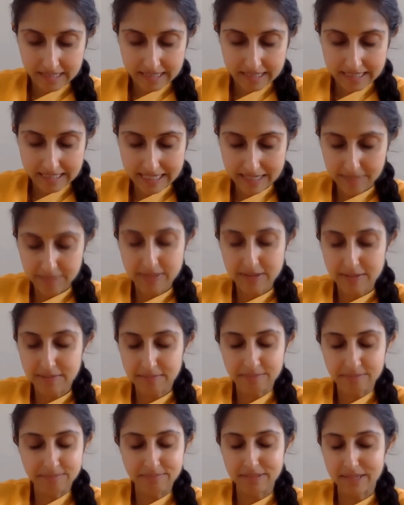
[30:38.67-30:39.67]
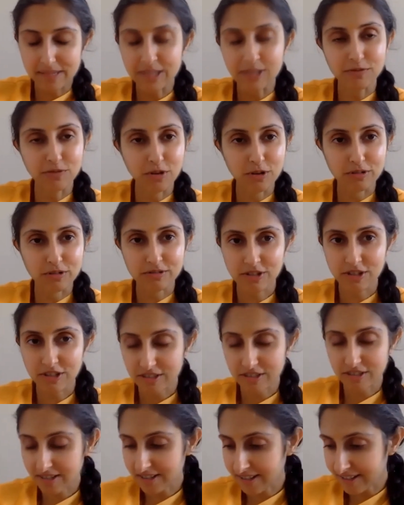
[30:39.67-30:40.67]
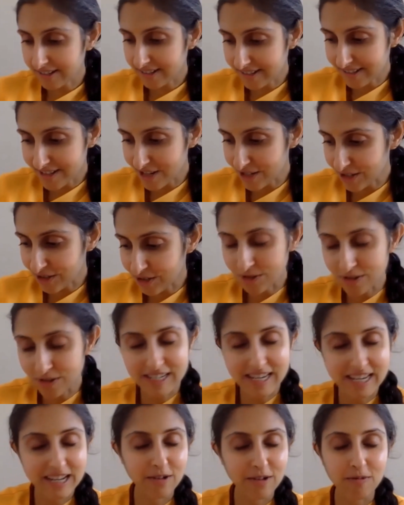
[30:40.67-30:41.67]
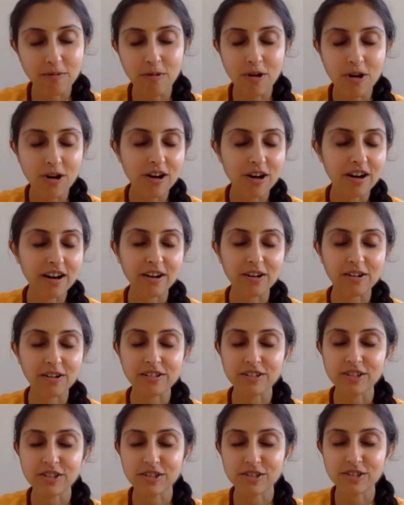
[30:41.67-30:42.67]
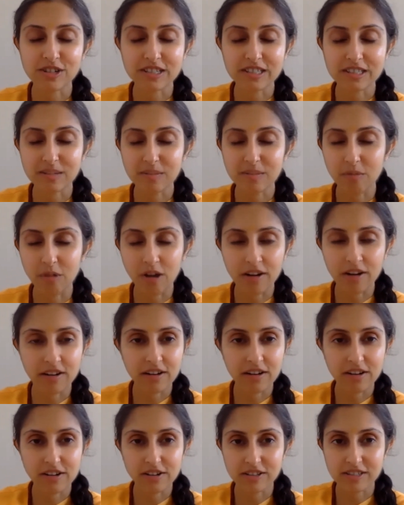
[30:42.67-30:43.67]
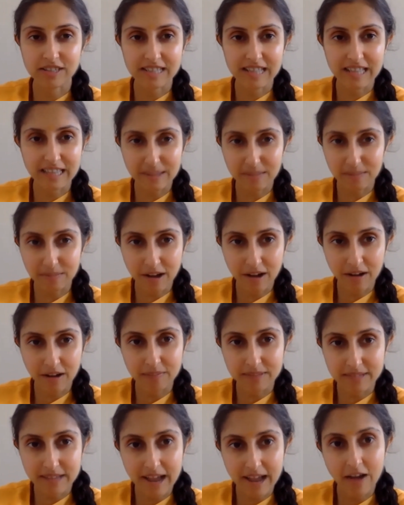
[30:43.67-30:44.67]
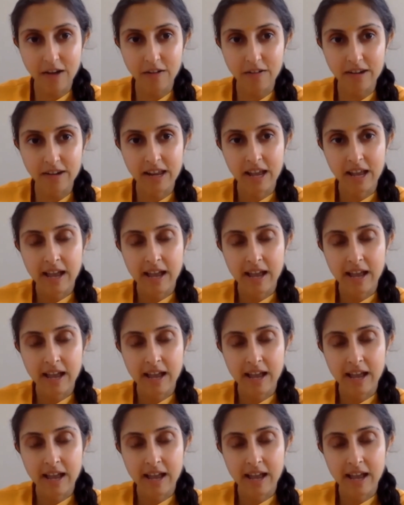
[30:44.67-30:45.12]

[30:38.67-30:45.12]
keep them peaceful, just to take a walk or just drink some water, just let them calm down,